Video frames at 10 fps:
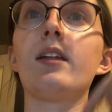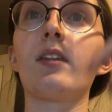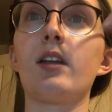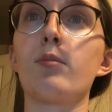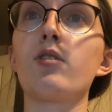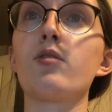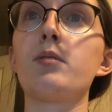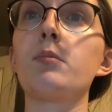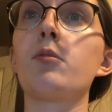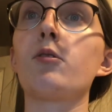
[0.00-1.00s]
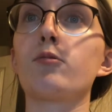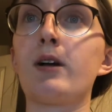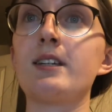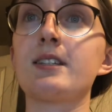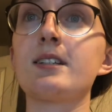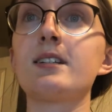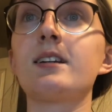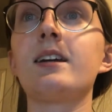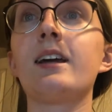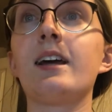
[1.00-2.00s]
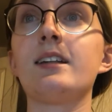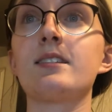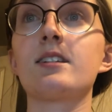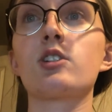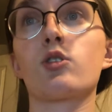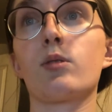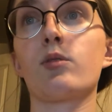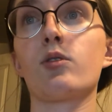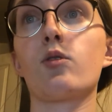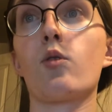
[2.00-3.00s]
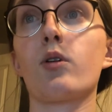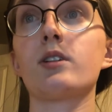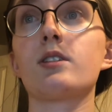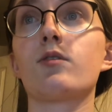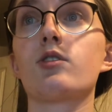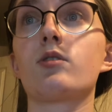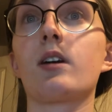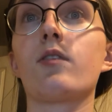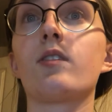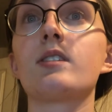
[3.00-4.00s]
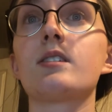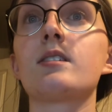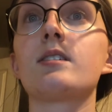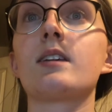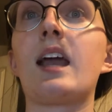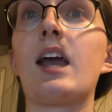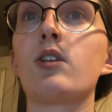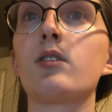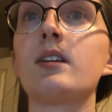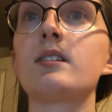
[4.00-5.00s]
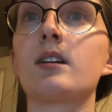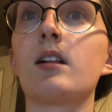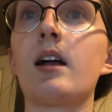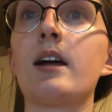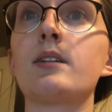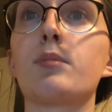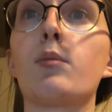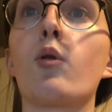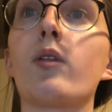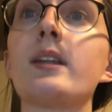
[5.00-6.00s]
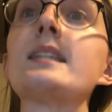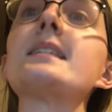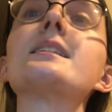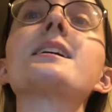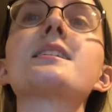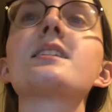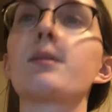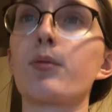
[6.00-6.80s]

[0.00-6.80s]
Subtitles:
The number of people arrested and sent to criminal courts for drug offenses annually declined by more than 60%